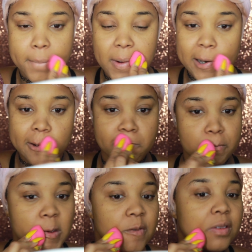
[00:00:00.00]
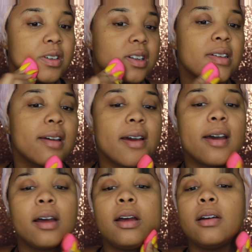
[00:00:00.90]
It doesn't even look like I
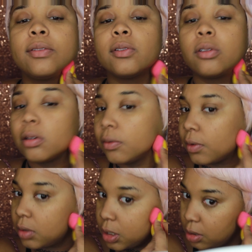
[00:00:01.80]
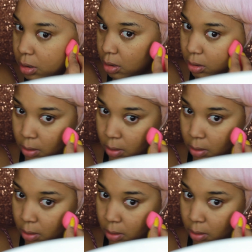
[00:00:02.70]
have on foundation.